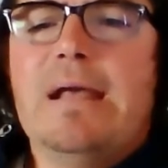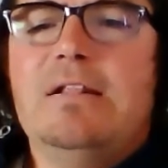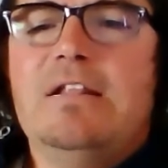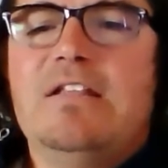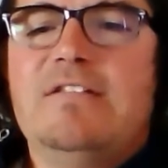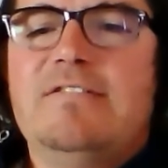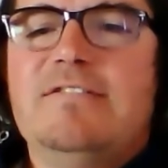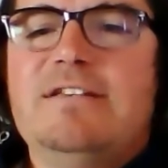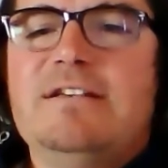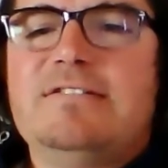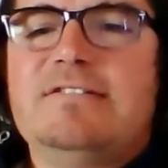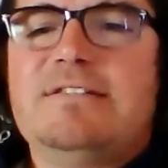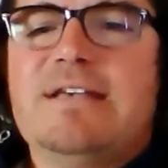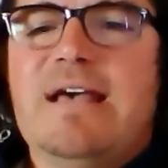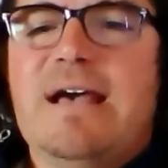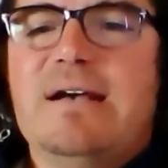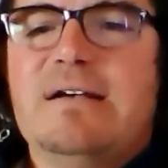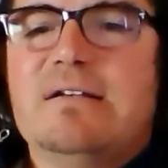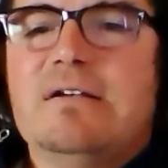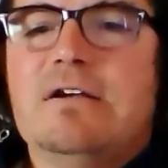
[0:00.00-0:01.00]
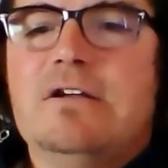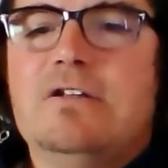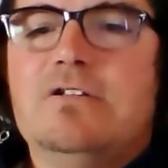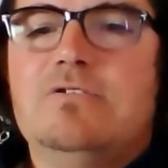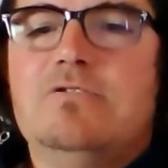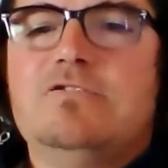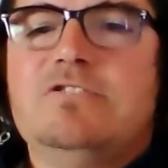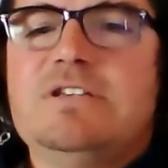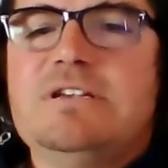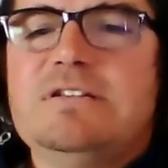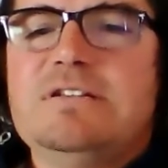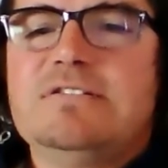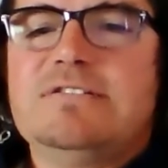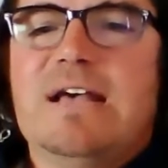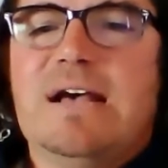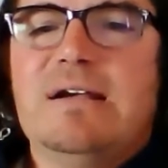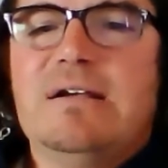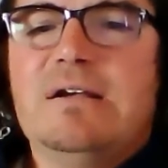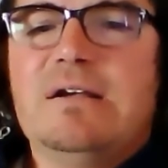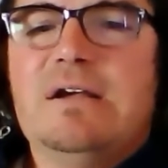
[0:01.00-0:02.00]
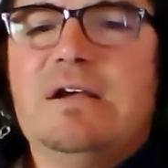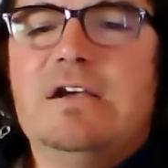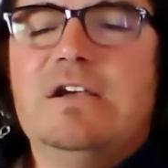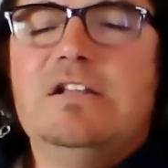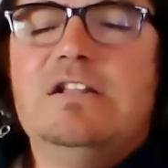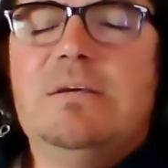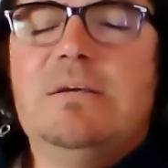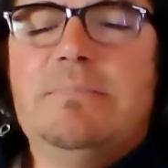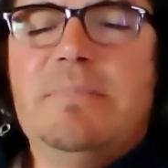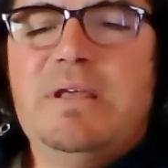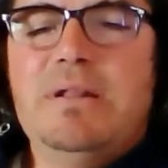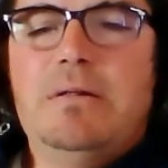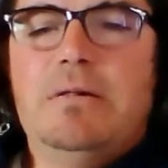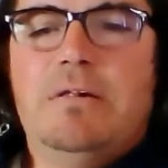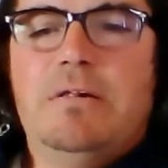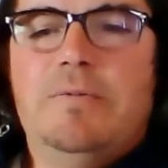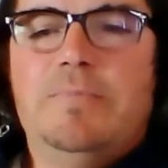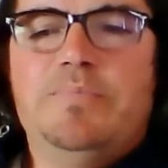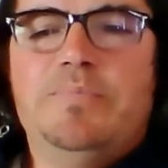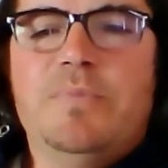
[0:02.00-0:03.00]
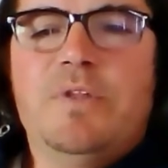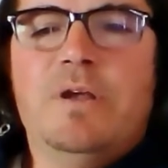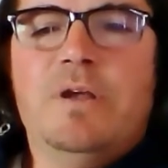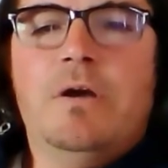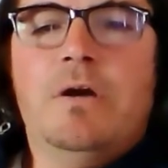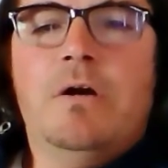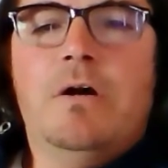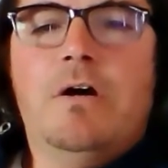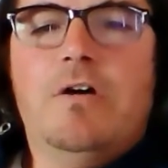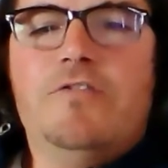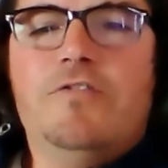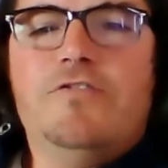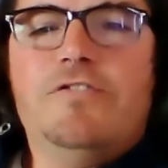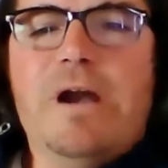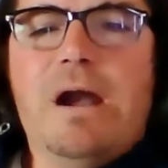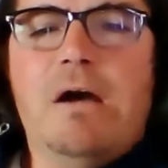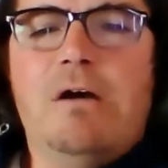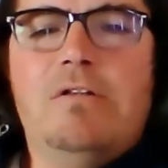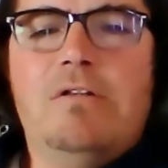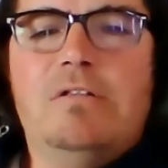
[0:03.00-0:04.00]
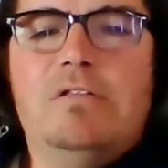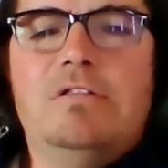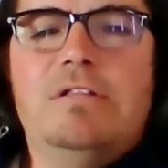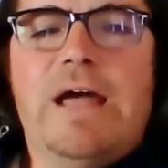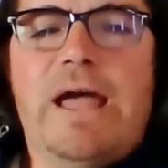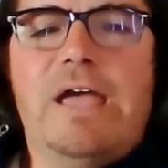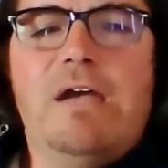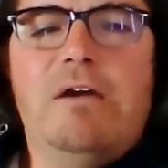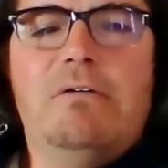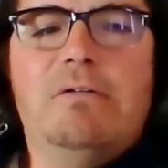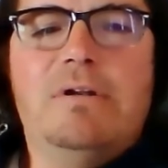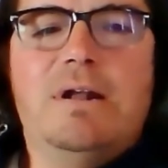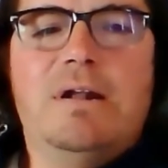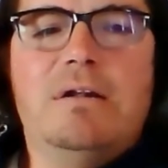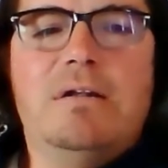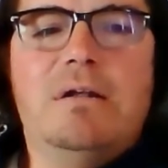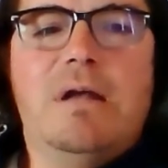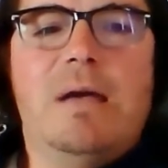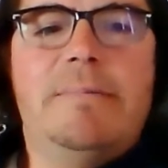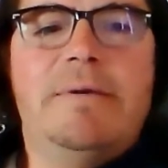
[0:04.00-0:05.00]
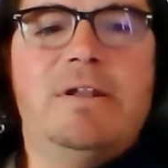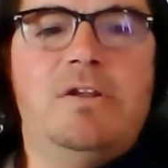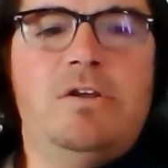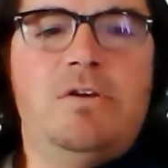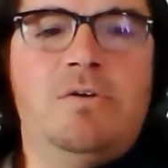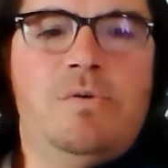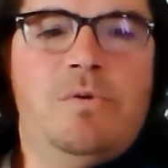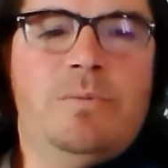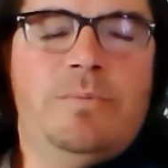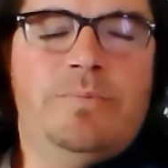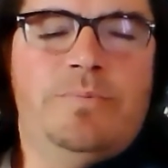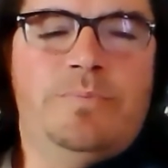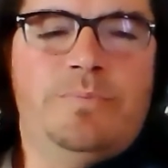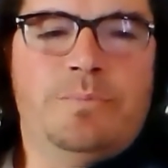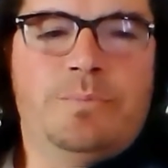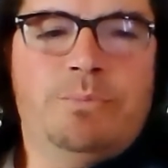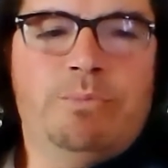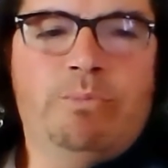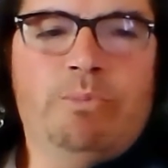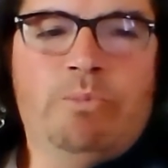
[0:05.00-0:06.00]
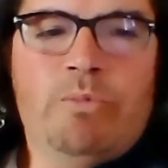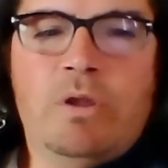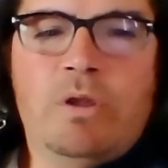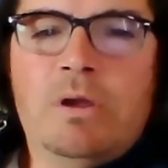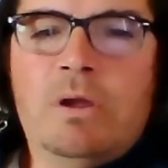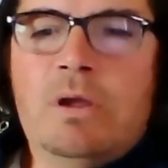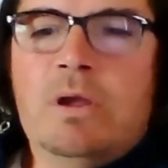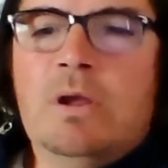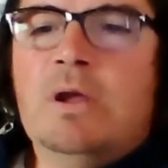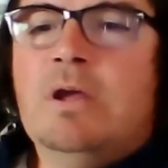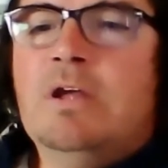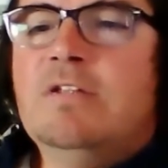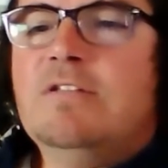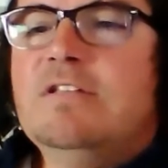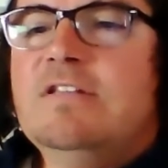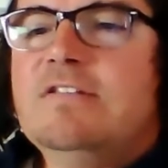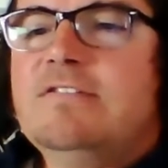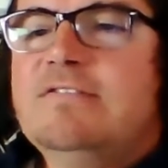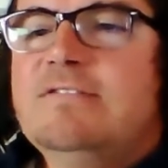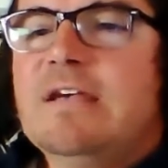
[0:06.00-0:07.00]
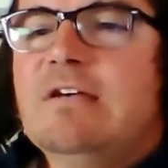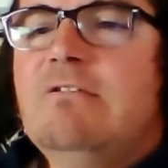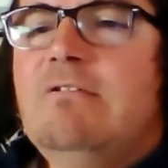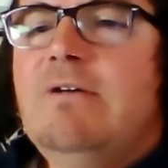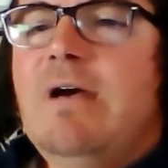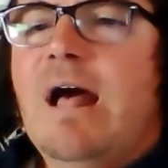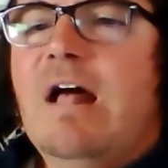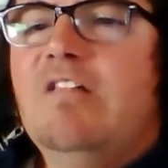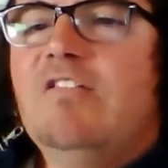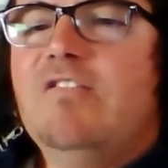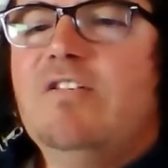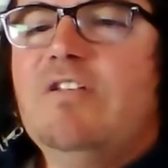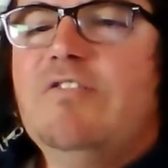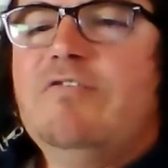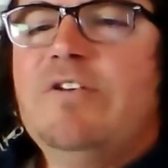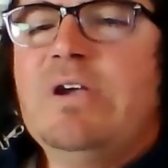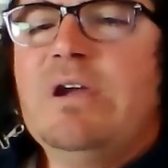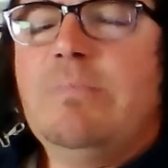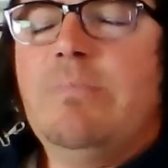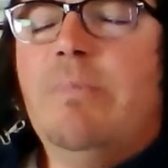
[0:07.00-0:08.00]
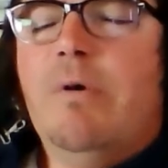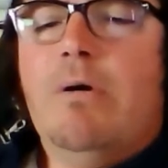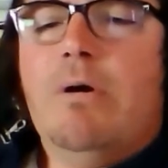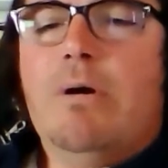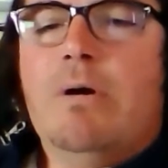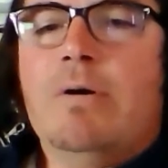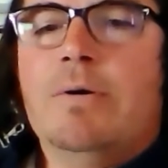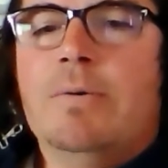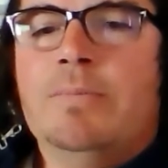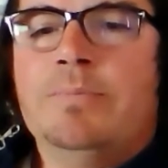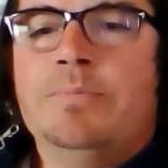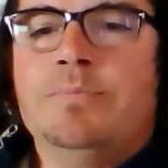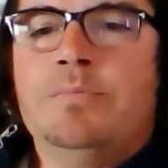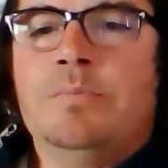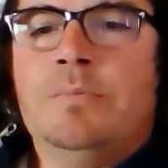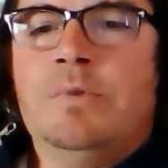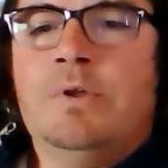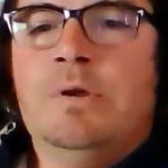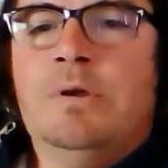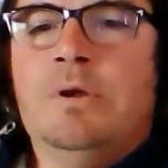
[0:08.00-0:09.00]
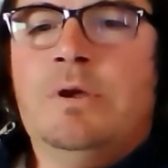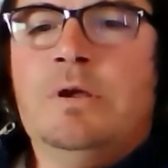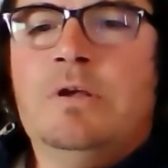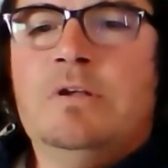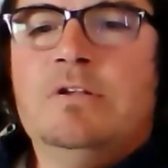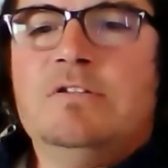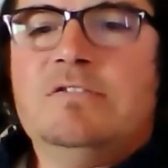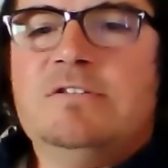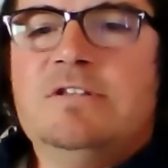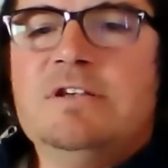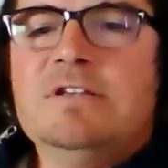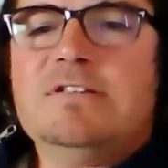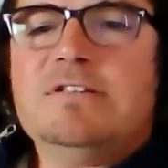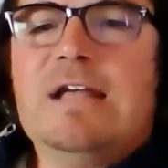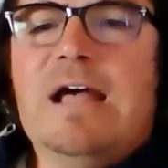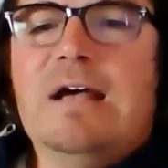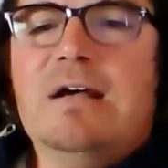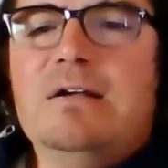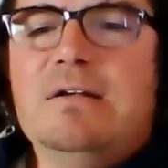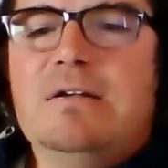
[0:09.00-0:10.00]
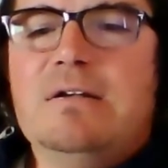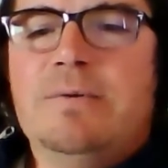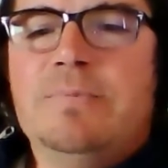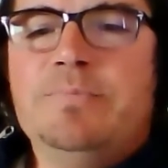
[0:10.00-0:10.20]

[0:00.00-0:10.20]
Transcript: the zigzag in the middle of drawn diagonal avenue, the second half of the fingerboard. Zigzag